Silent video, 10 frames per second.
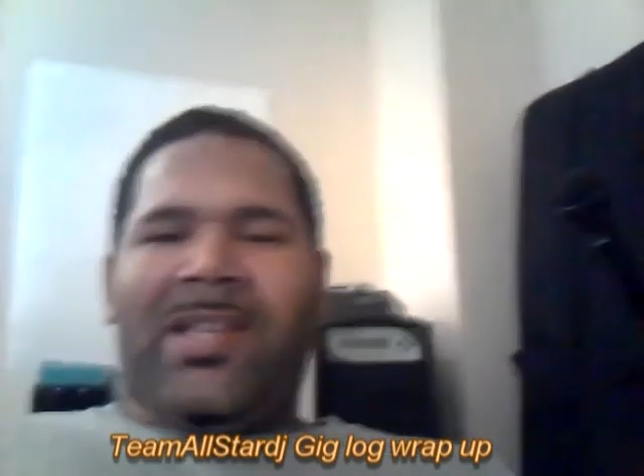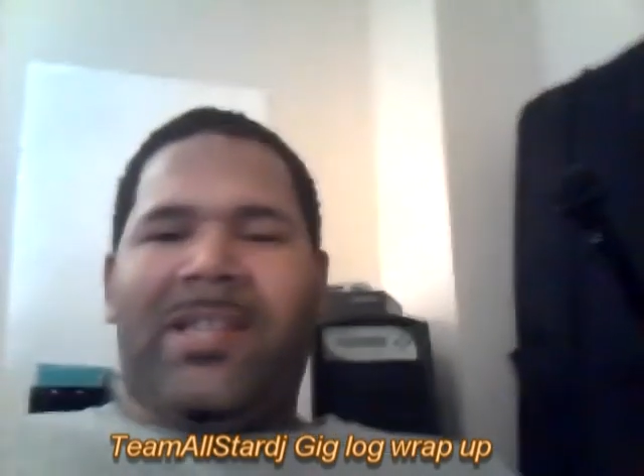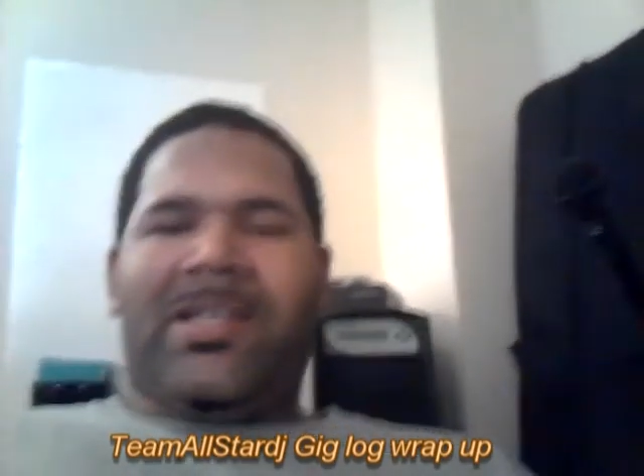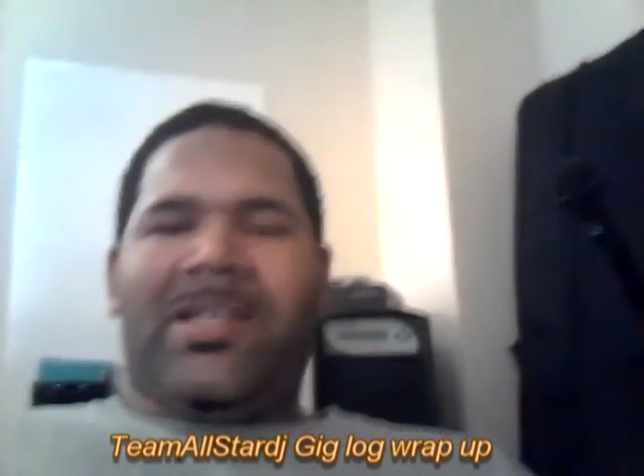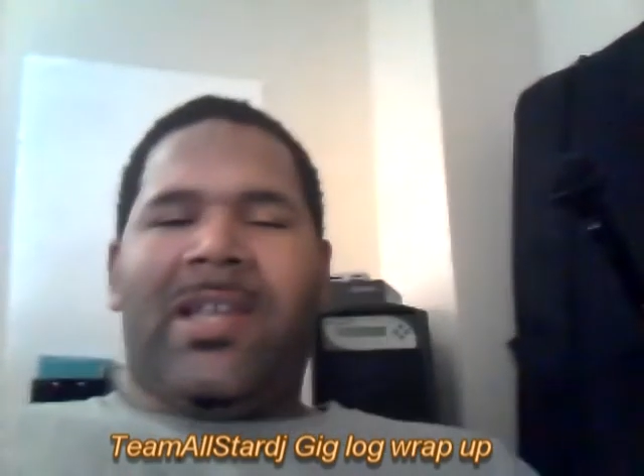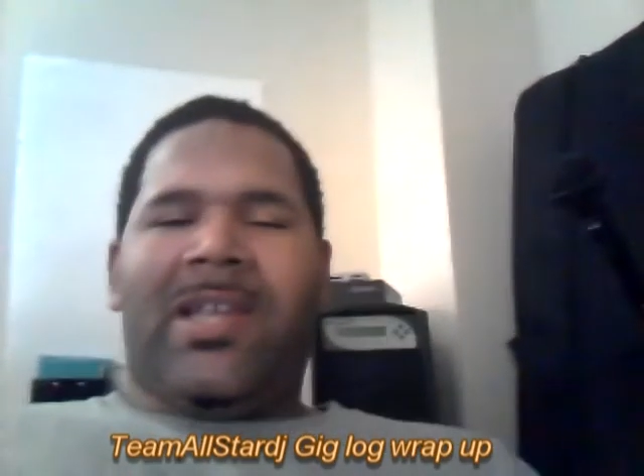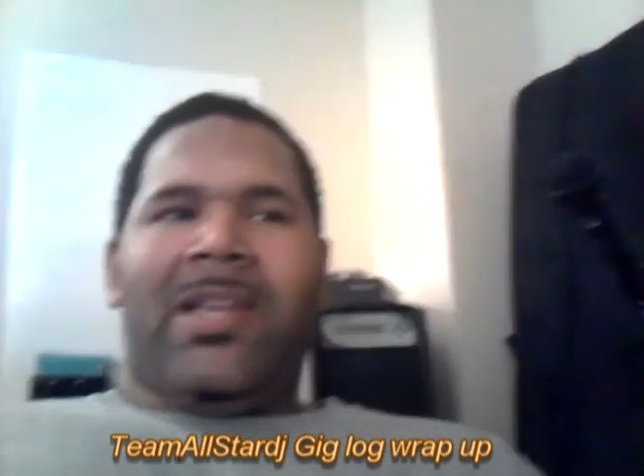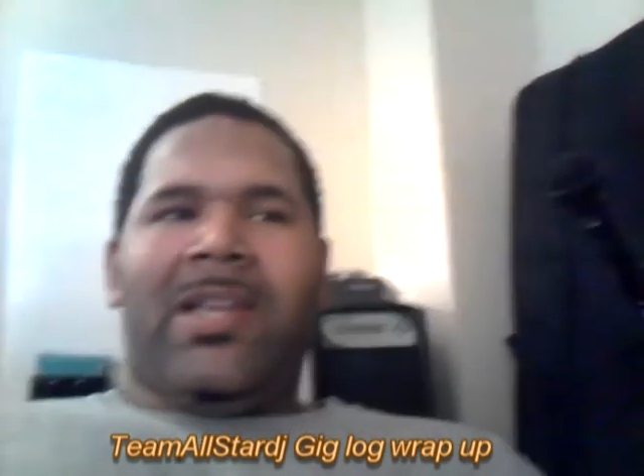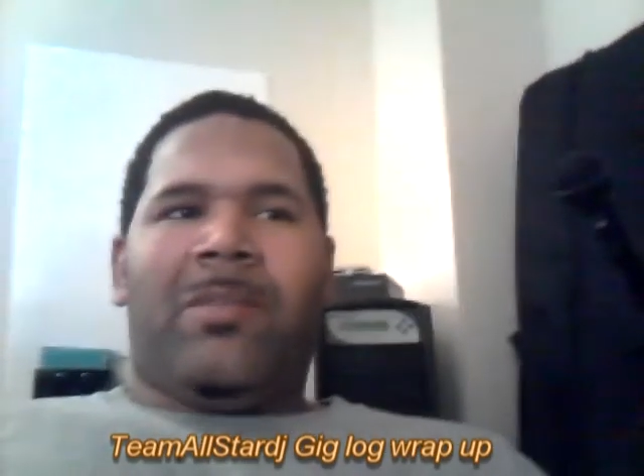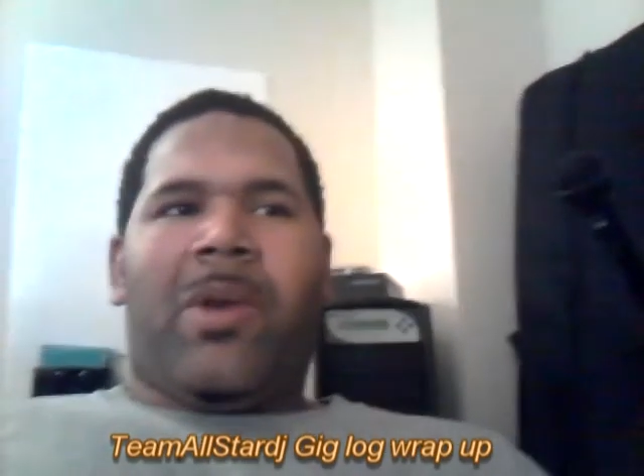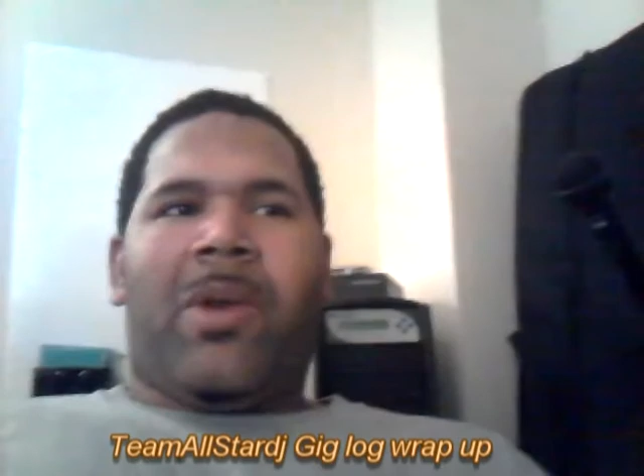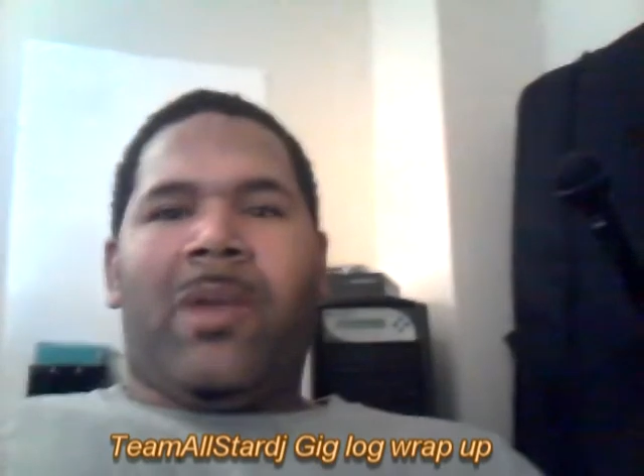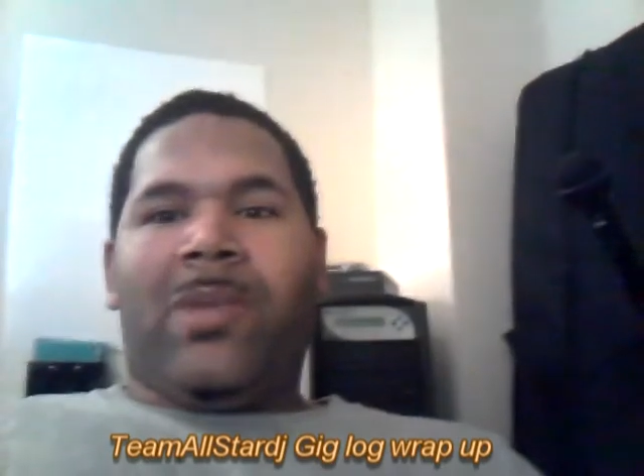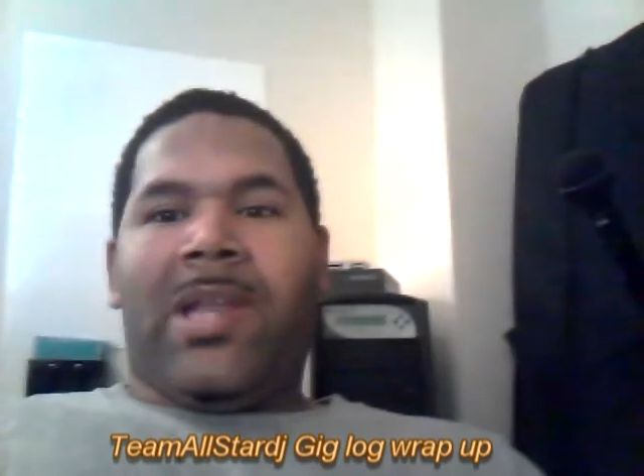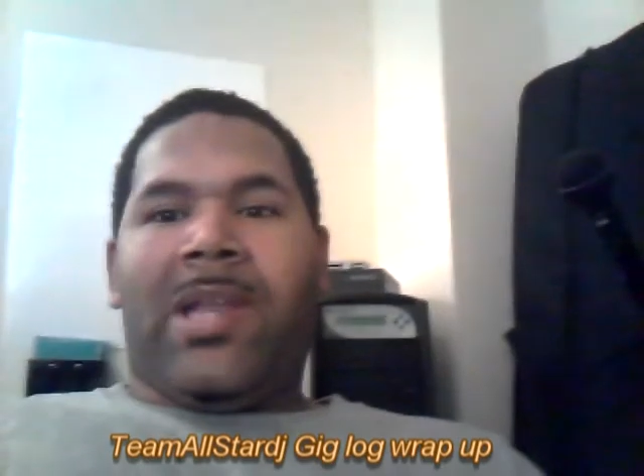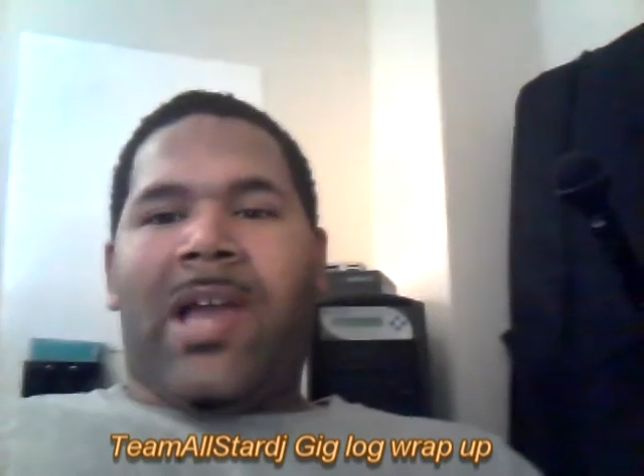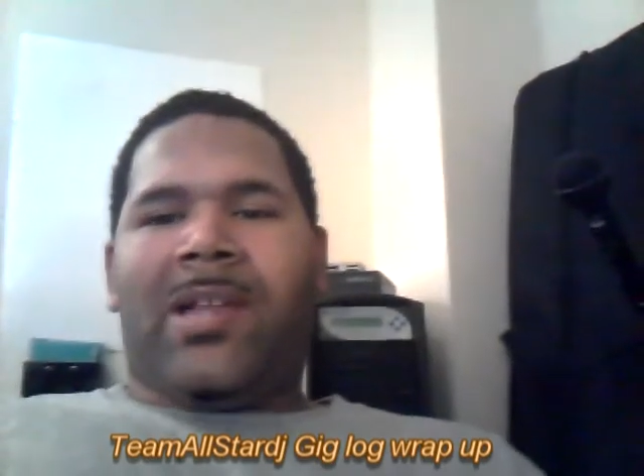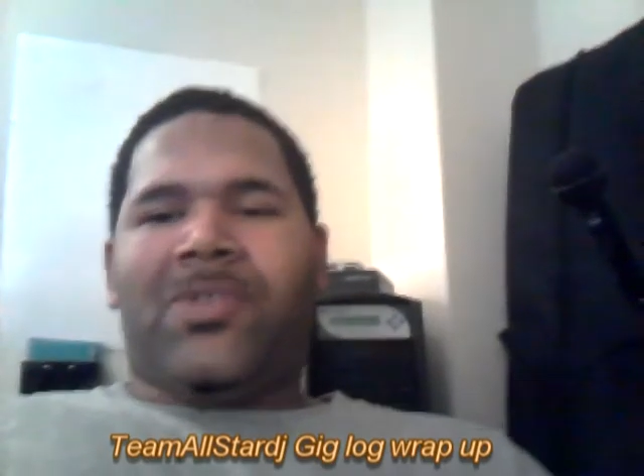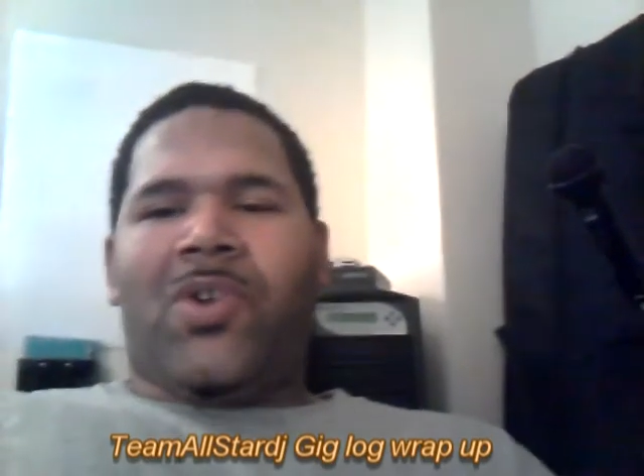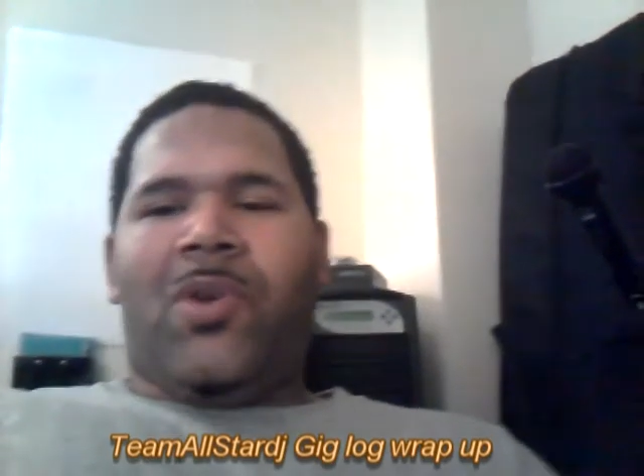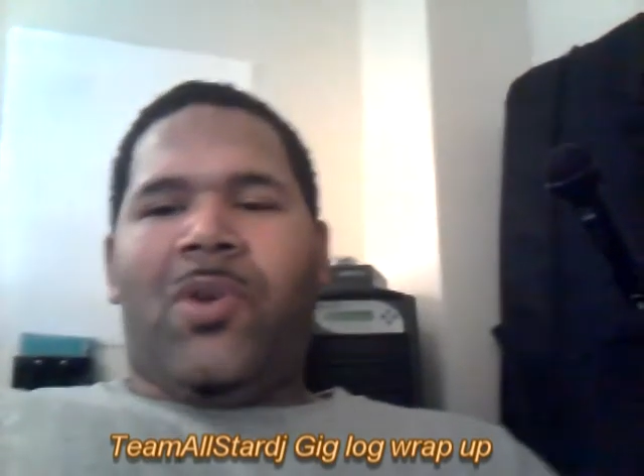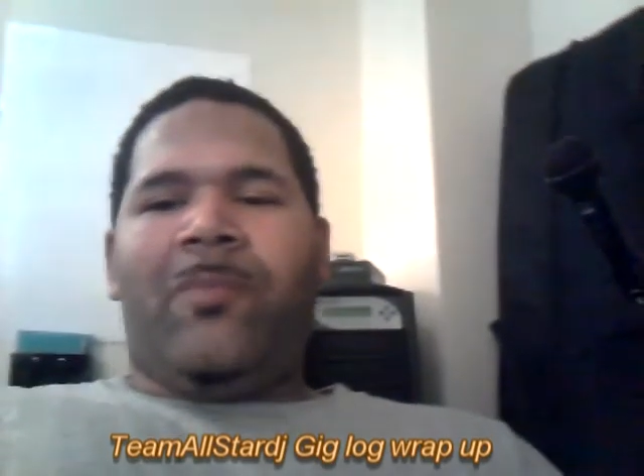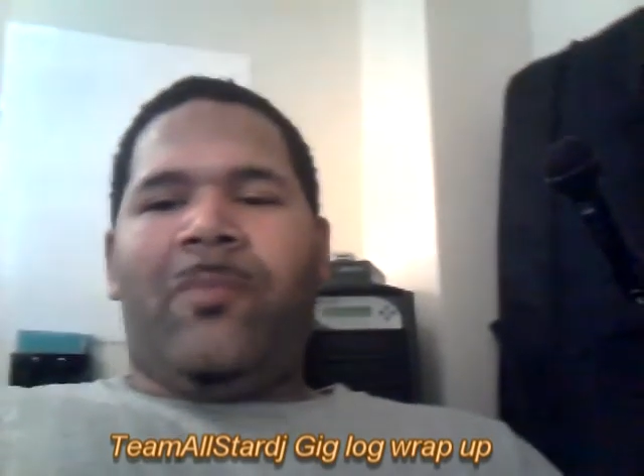DJ, the party would get out of control.